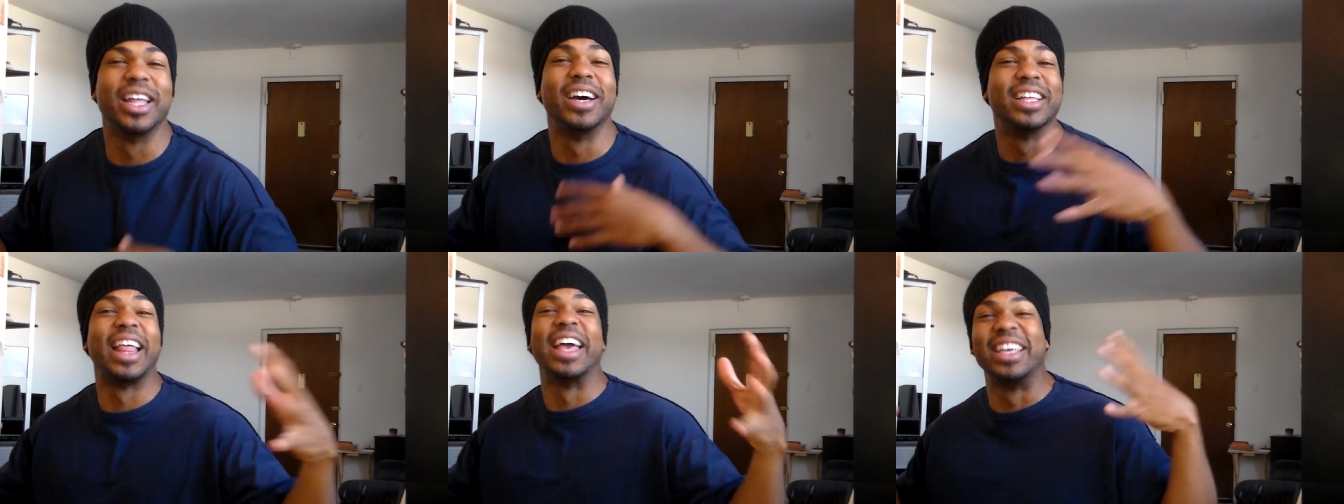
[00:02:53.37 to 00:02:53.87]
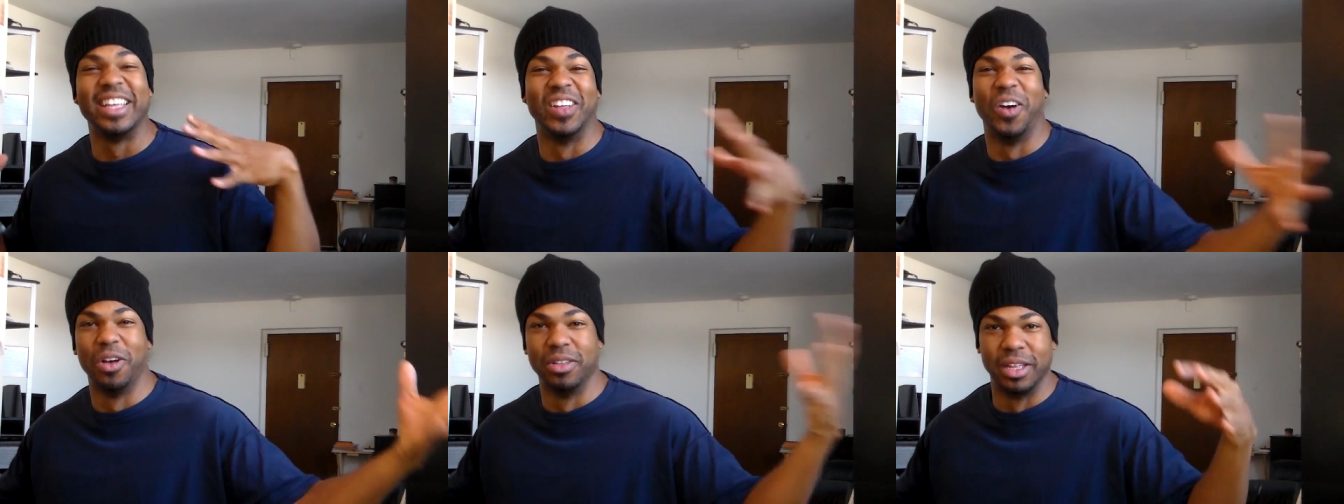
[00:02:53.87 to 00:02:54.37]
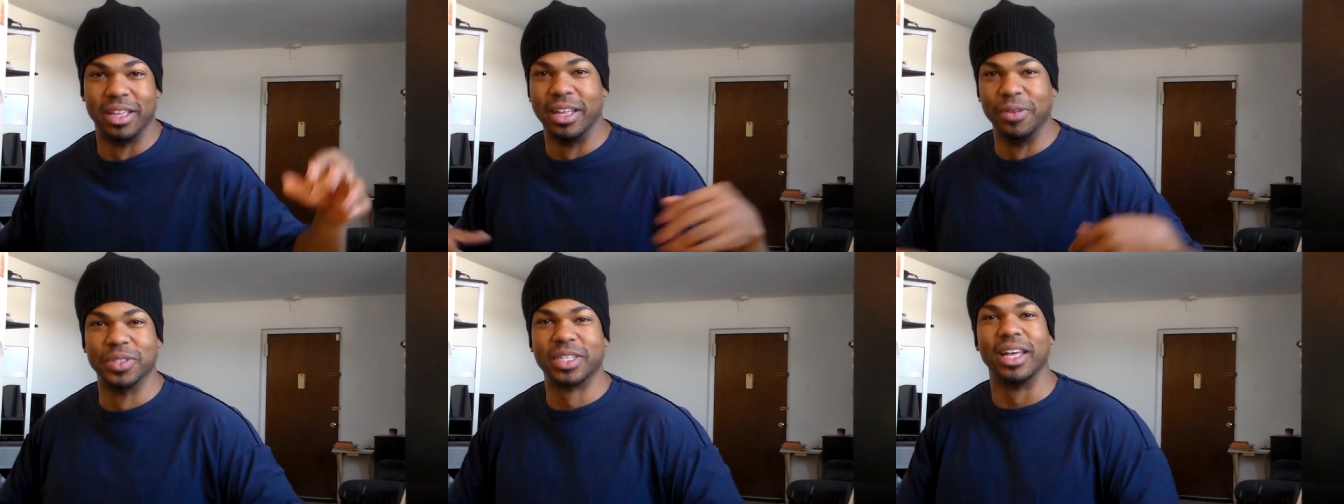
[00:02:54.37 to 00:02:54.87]
You know, like, you know, and
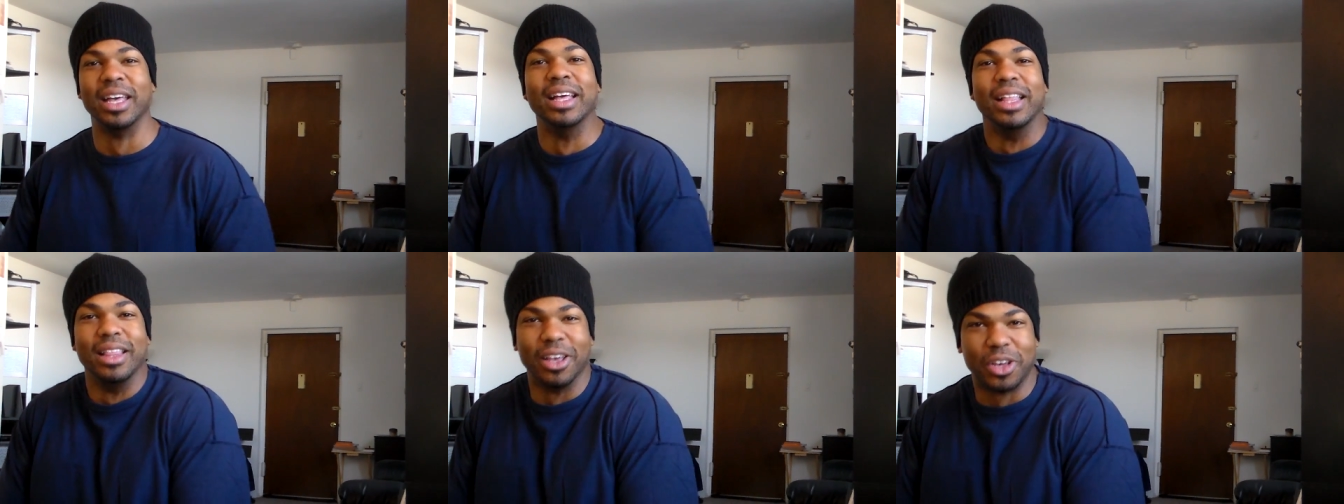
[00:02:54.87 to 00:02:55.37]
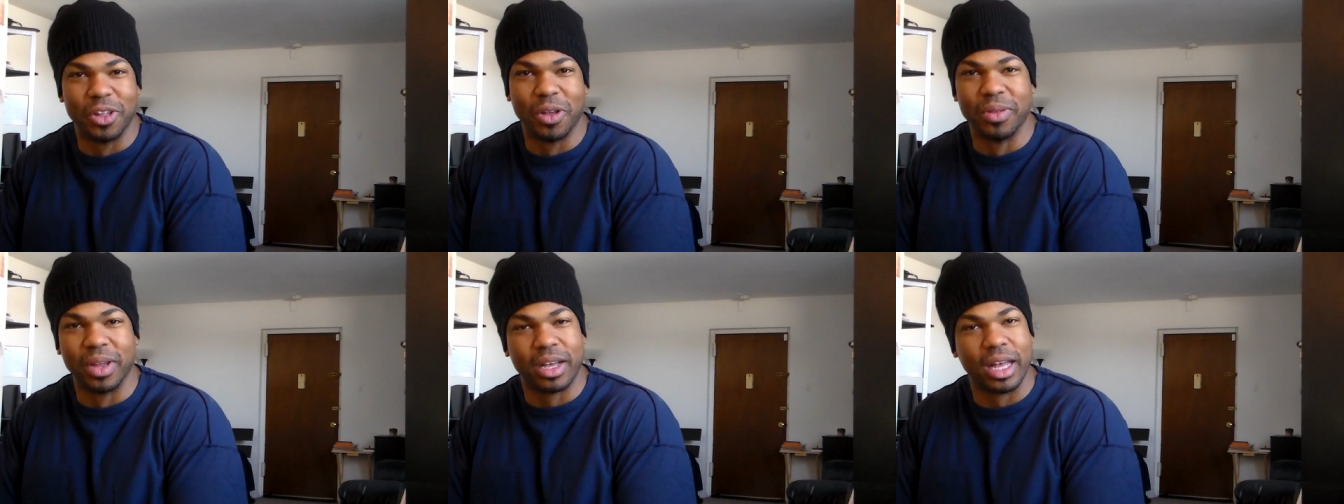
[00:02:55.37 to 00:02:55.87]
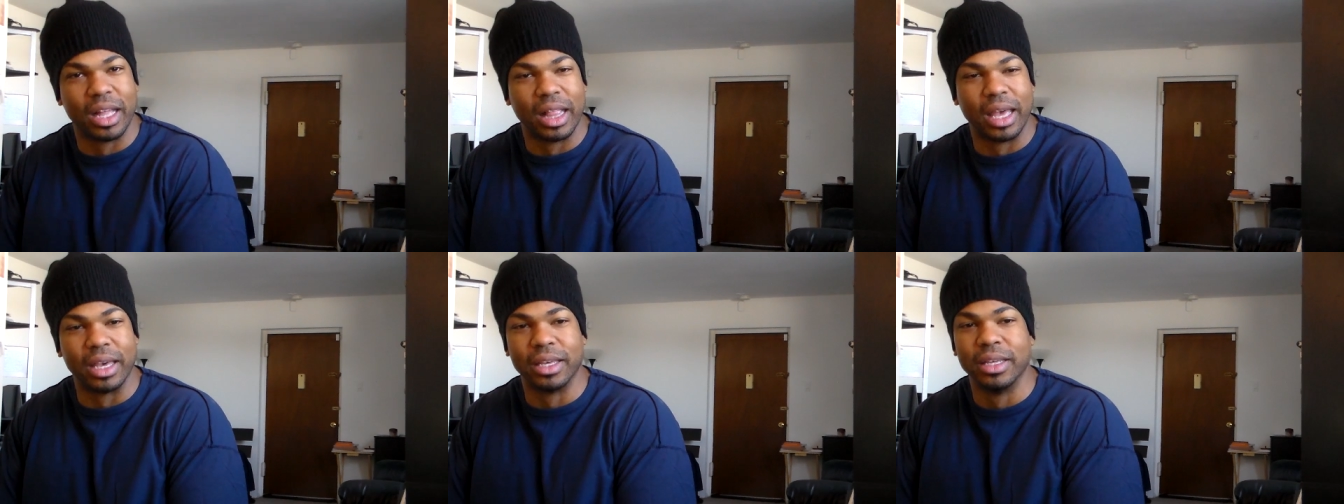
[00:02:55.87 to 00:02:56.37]
then he was looking on there kind
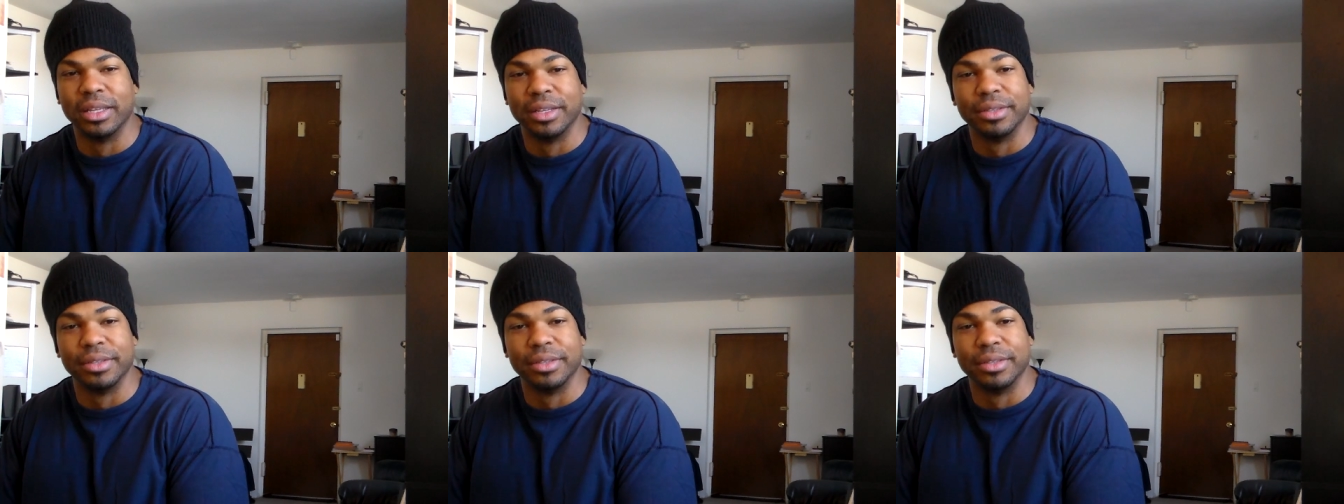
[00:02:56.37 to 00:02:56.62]
of like,